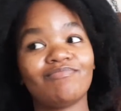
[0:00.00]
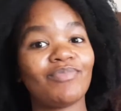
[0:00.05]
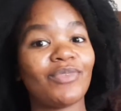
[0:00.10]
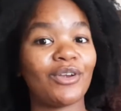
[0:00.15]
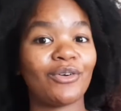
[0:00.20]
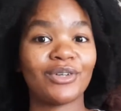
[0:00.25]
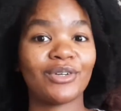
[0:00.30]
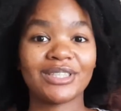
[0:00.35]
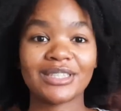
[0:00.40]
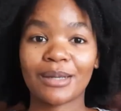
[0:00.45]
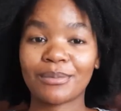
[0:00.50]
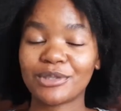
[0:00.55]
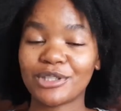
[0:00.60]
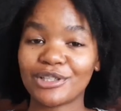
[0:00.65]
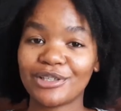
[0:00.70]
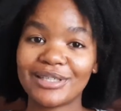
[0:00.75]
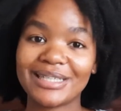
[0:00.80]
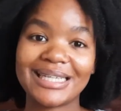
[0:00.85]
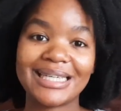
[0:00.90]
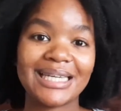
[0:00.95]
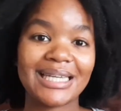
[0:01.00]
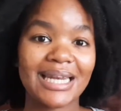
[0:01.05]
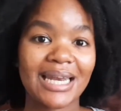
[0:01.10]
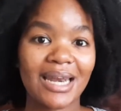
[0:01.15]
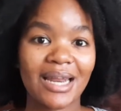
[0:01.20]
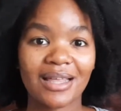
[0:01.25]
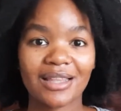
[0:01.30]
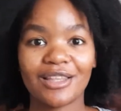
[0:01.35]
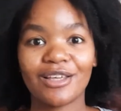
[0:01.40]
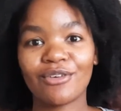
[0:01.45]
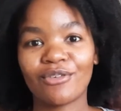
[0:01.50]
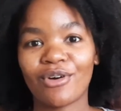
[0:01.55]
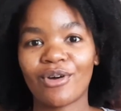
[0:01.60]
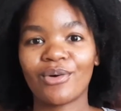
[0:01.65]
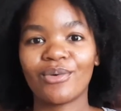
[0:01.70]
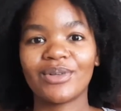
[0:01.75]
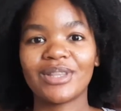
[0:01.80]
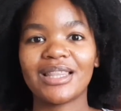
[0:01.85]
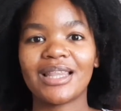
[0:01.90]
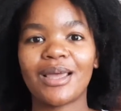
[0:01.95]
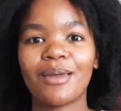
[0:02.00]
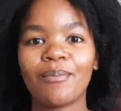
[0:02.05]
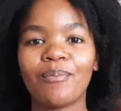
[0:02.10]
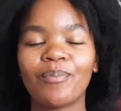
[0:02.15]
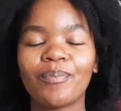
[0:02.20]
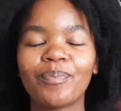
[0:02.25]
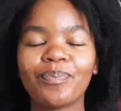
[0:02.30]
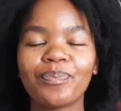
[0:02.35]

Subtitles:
there is absolutely nothing wrong with them.